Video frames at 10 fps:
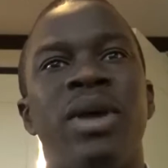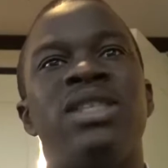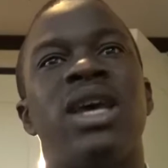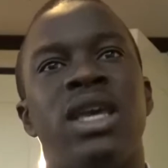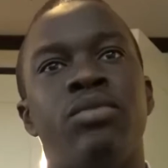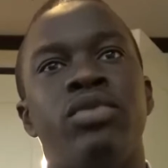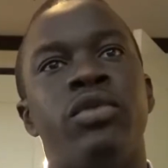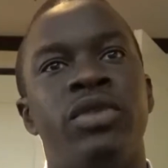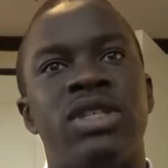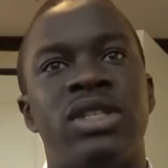better
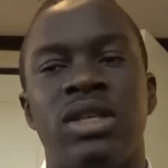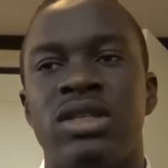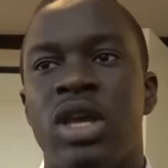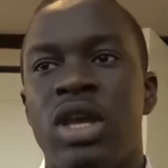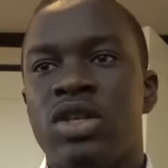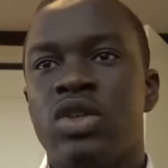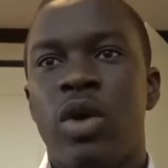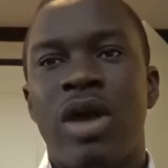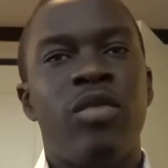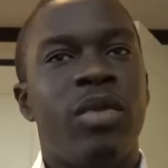improve these things.
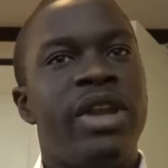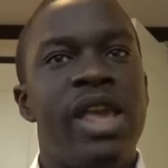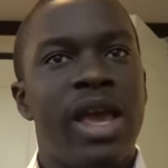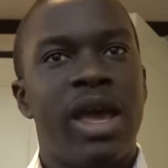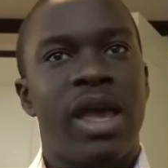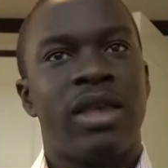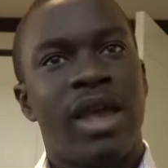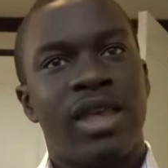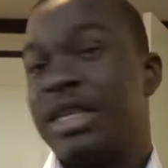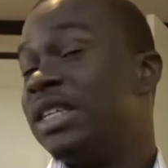So everybody here,
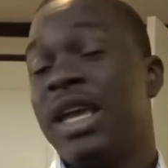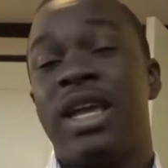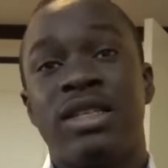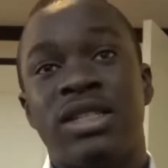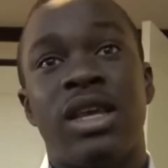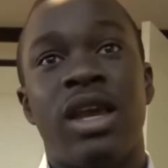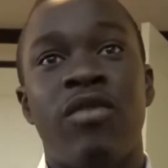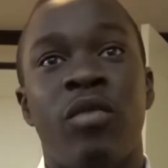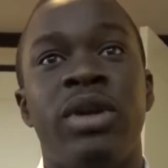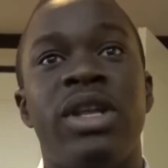as I can say,
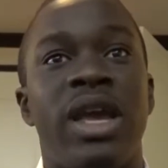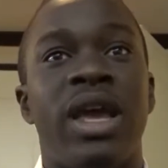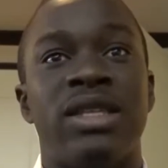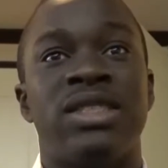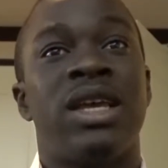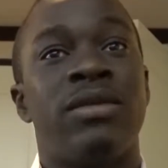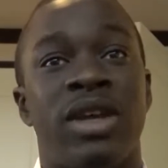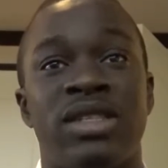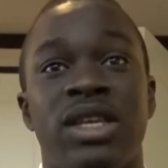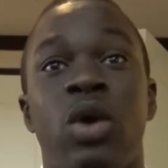everybody here has
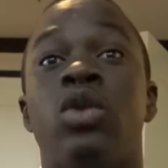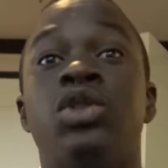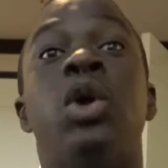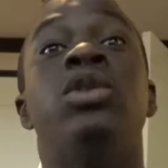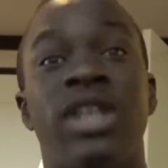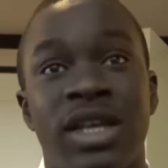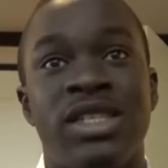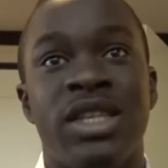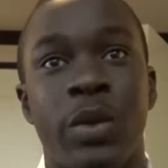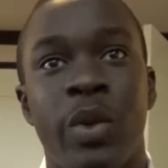served as a
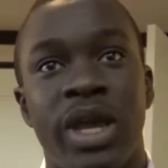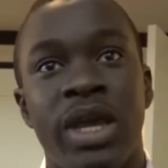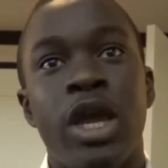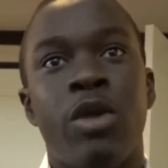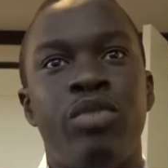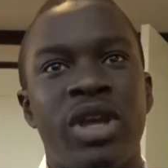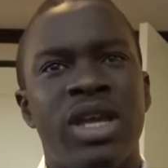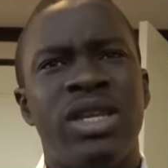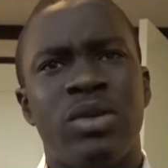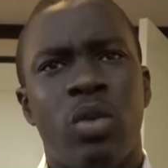consultant in a way,
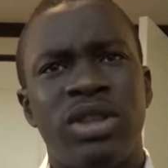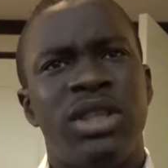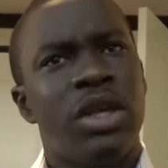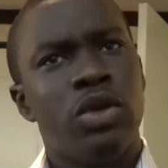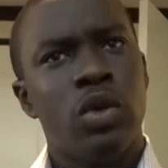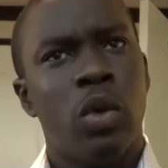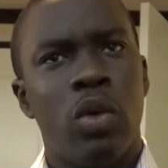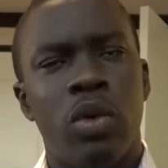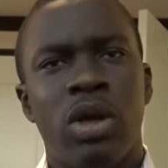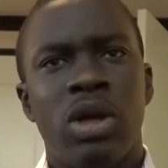bringing what they
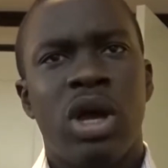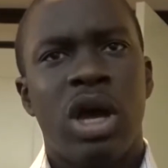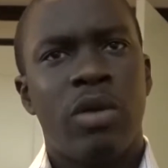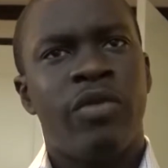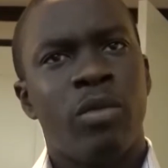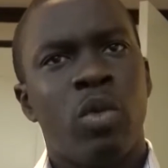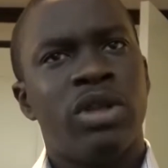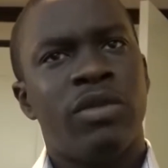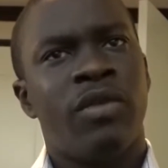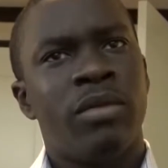know
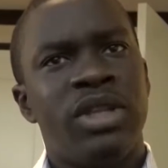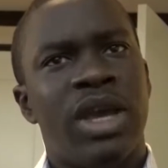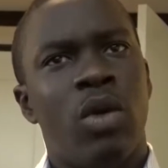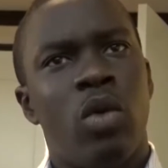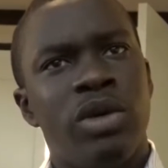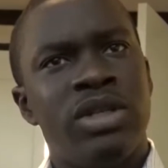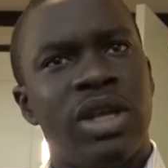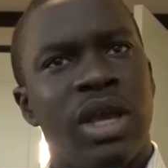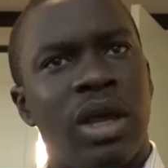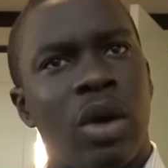from their
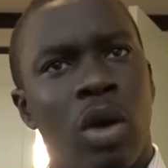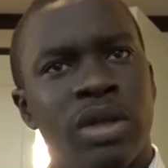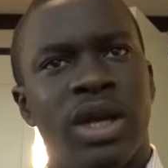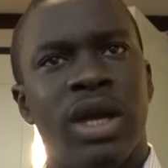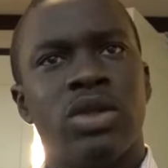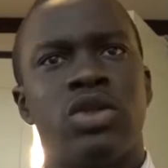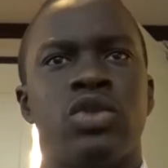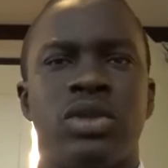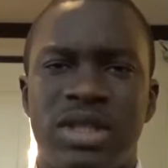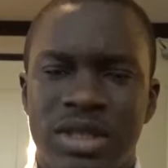own corner
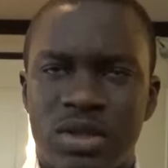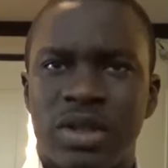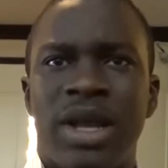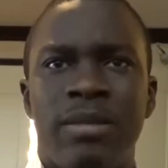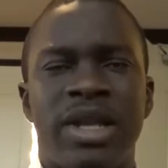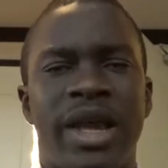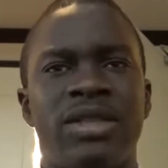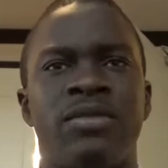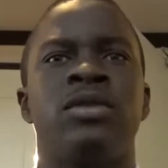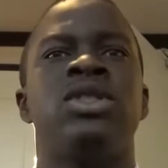to
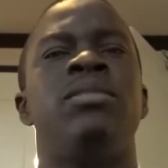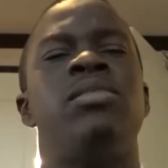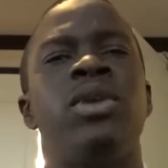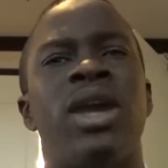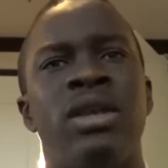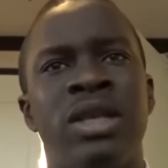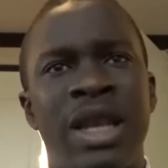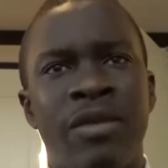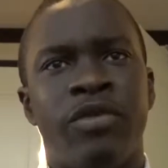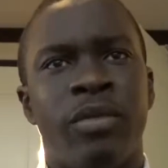limelight, so people
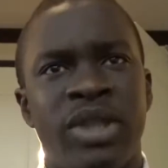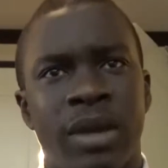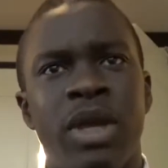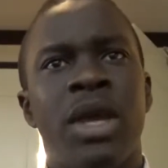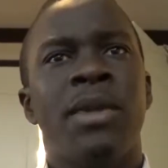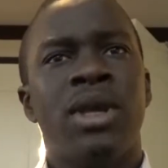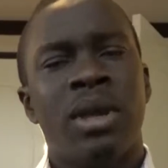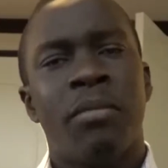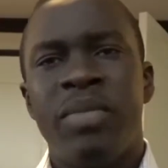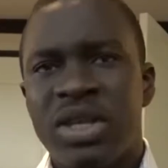can learn from them, you
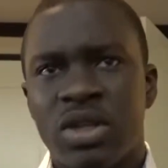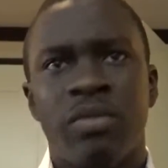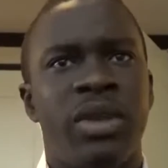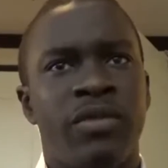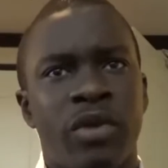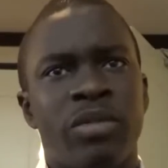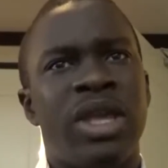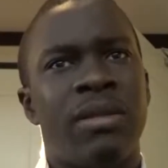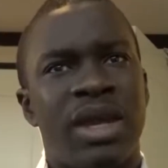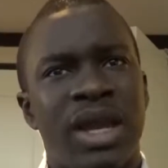can pick something from
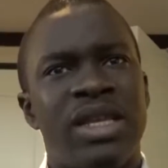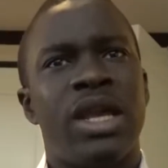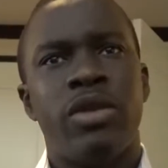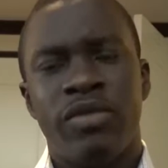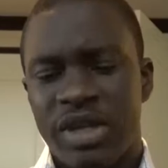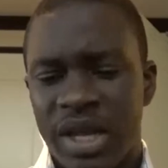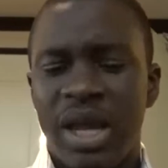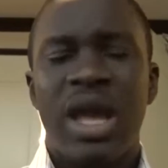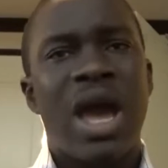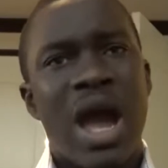them, and at the end of the
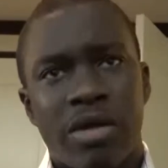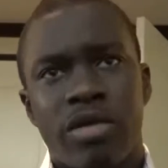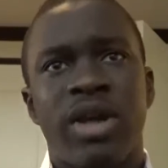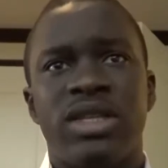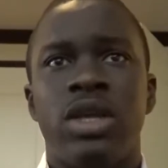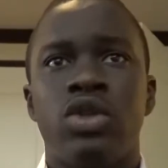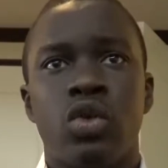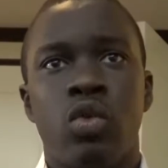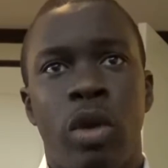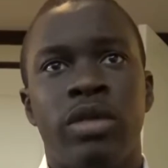day aggregate
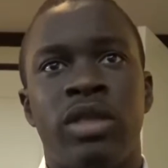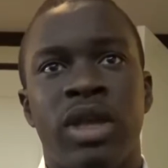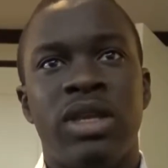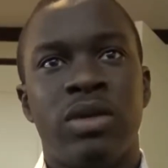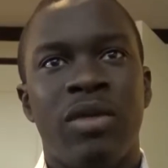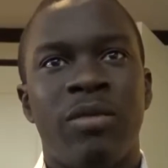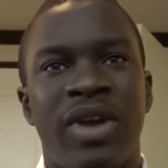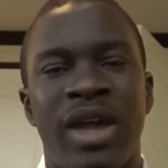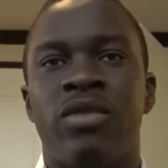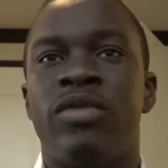into one thing, a
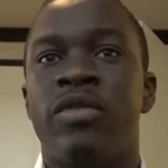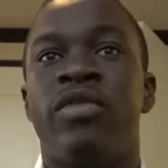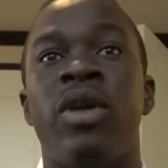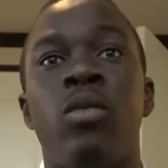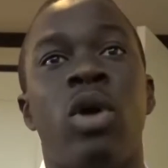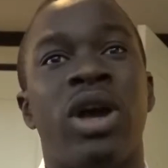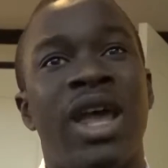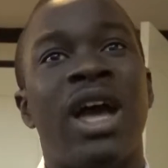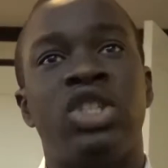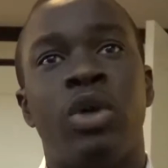kind of a framework
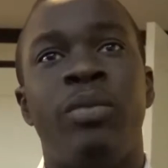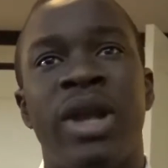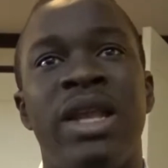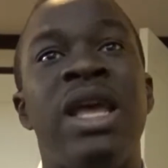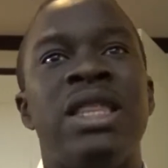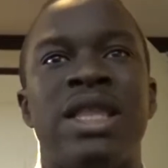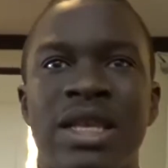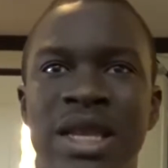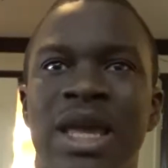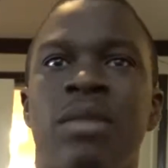and action plan
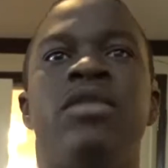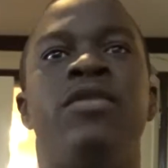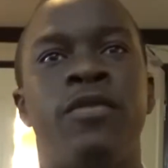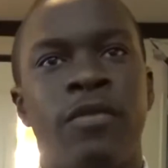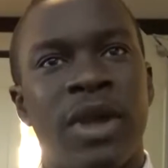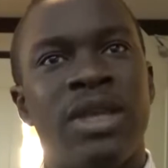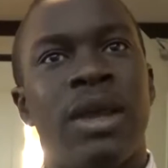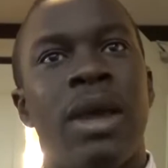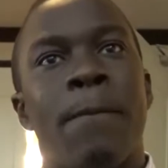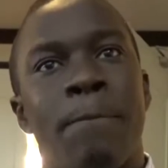that can be fed
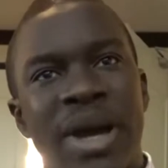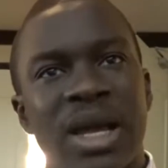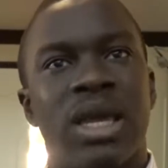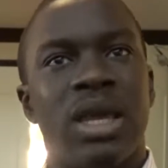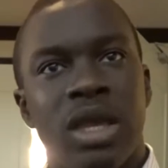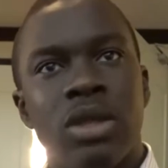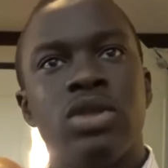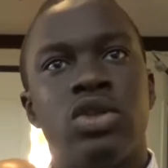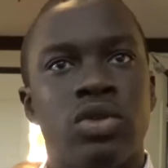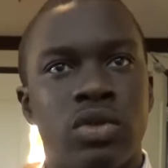back
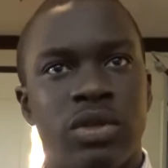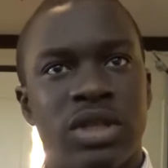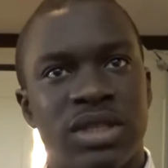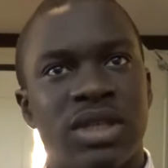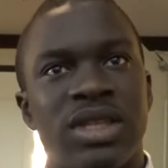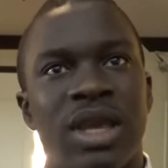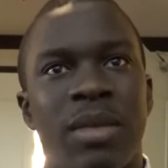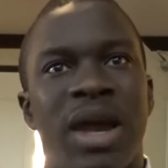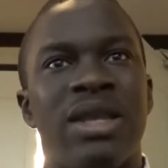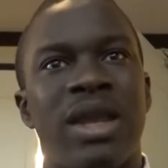into the
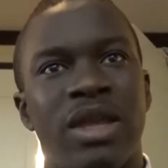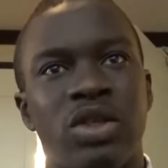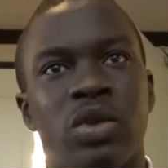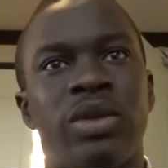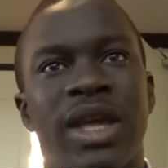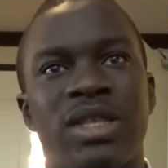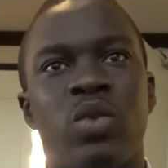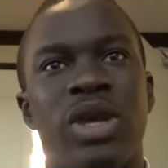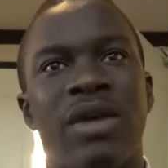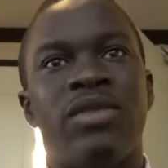system and ensure that
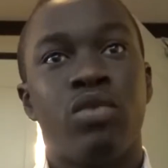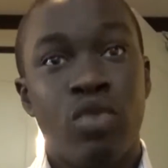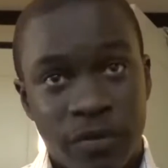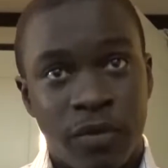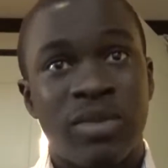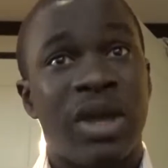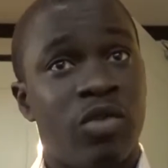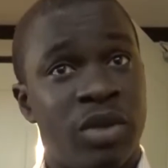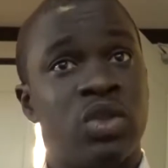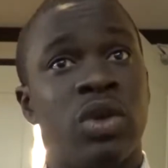we have the reform that
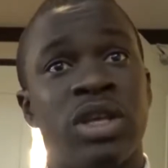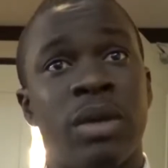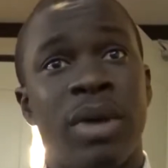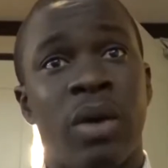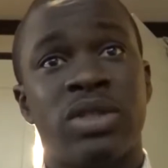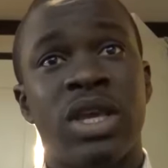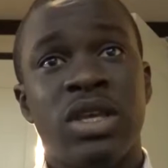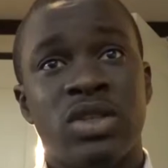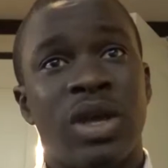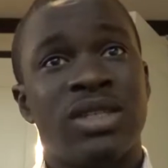we've been talking about.
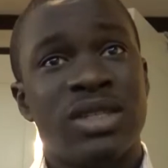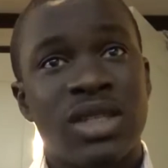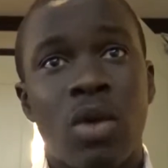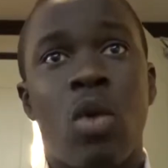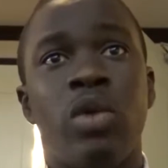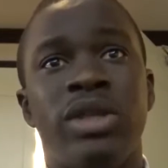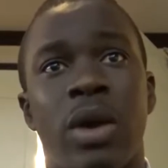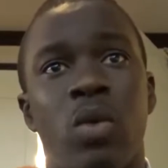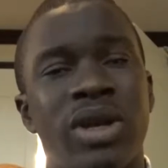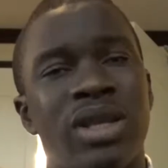So as a
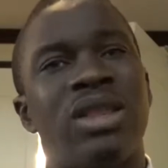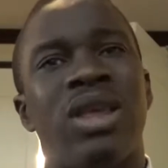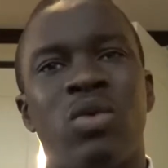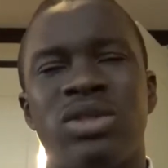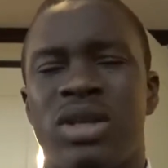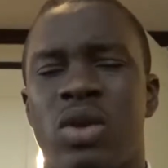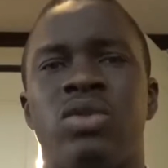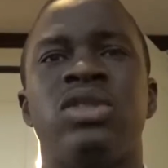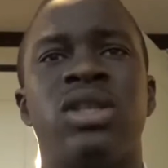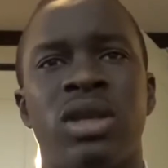stakeholder, what are the
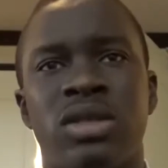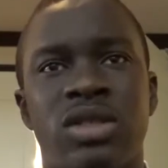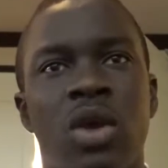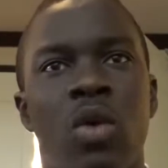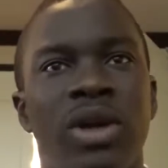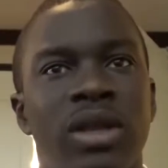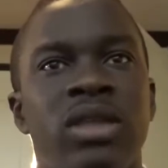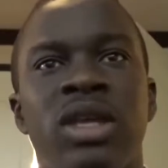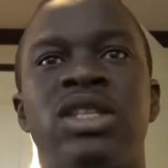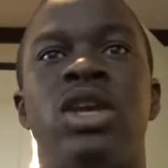concerns, what are
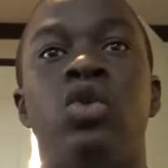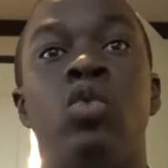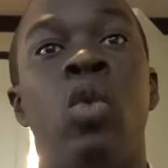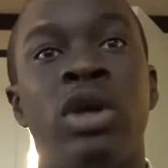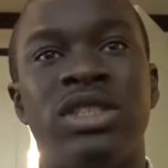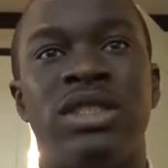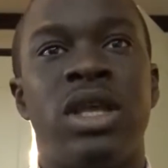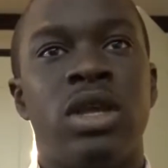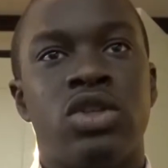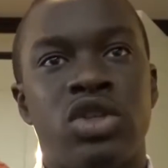the things that you want
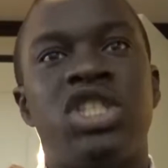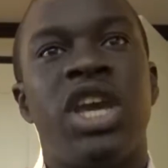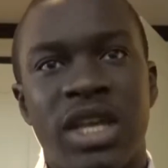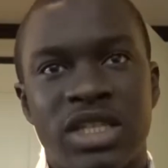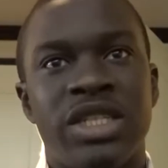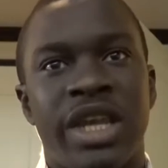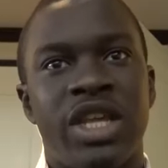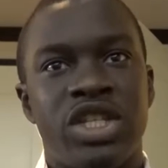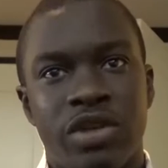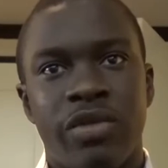to change in
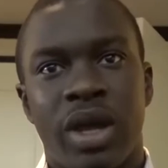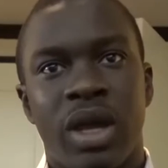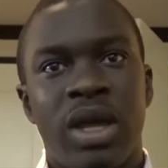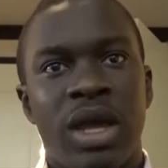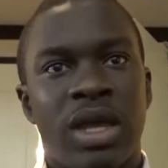Nigeria?